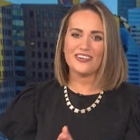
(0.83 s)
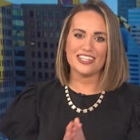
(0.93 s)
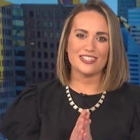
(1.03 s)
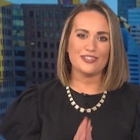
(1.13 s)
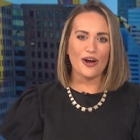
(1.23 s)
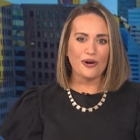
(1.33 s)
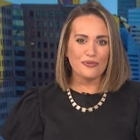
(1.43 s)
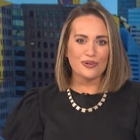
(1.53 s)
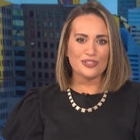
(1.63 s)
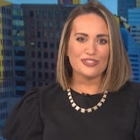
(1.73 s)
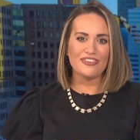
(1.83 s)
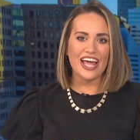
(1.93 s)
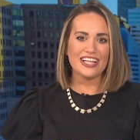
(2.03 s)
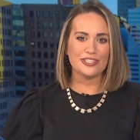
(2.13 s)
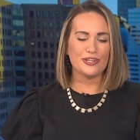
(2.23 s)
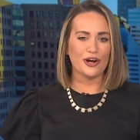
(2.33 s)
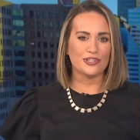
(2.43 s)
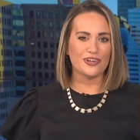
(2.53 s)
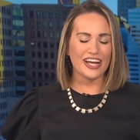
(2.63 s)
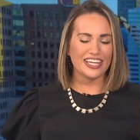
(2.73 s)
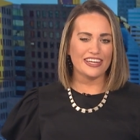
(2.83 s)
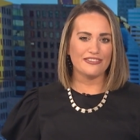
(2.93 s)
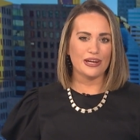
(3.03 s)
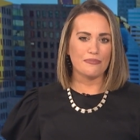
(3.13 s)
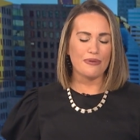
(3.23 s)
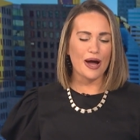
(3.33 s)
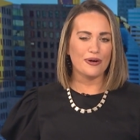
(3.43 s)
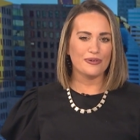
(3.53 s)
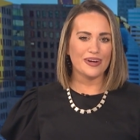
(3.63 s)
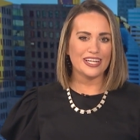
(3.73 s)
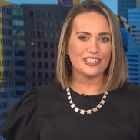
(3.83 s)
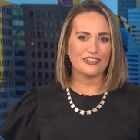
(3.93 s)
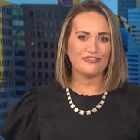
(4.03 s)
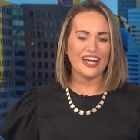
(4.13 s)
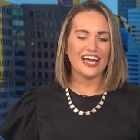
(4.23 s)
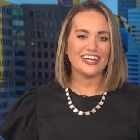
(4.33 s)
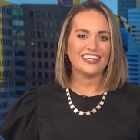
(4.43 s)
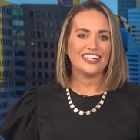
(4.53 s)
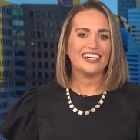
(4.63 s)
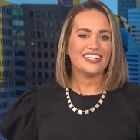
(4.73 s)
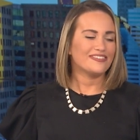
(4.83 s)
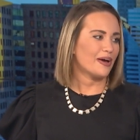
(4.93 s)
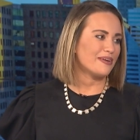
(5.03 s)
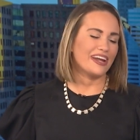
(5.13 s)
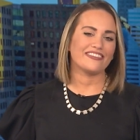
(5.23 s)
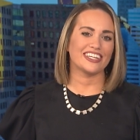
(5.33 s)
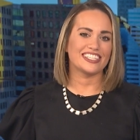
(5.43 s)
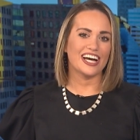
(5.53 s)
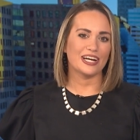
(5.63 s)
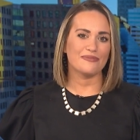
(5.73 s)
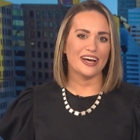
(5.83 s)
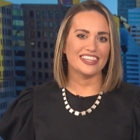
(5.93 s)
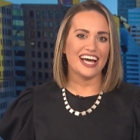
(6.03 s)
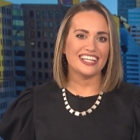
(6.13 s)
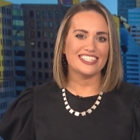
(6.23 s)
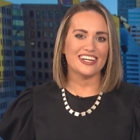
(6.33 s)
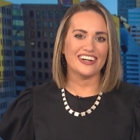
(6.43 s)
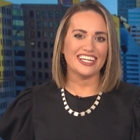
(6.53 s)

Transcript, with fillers: you a Star Wars fan, Star Trek, even a Power Ranger fan? I'm not even going to talk about that. So